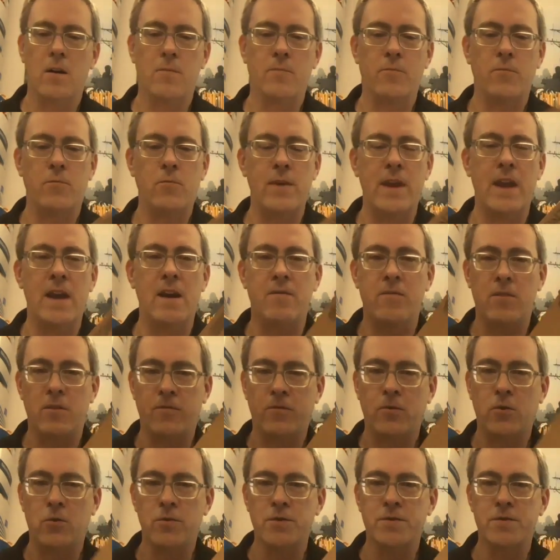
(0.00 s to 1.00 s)
we have, of
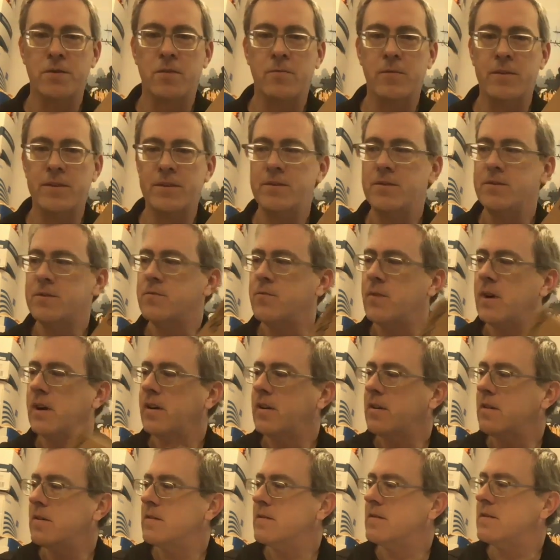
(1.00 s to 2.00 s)
course, our reduced
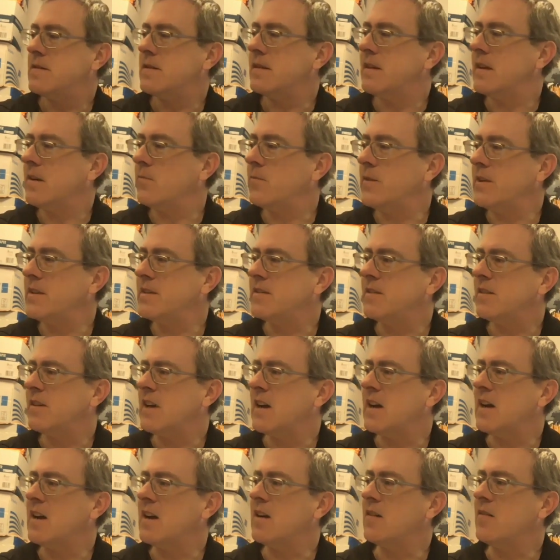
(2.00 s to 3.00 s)
records, and then we still
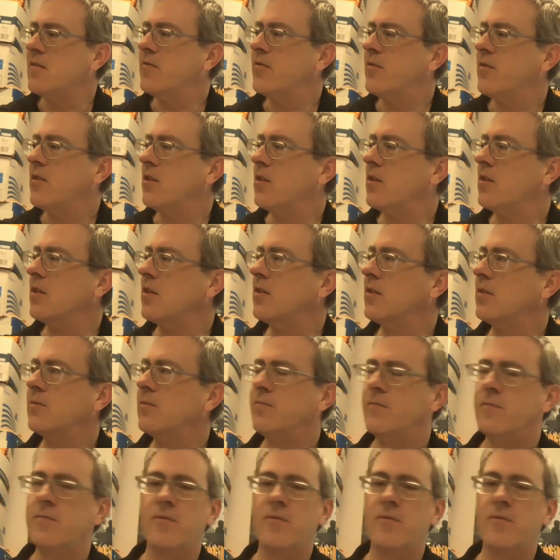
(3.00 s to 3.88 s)
have our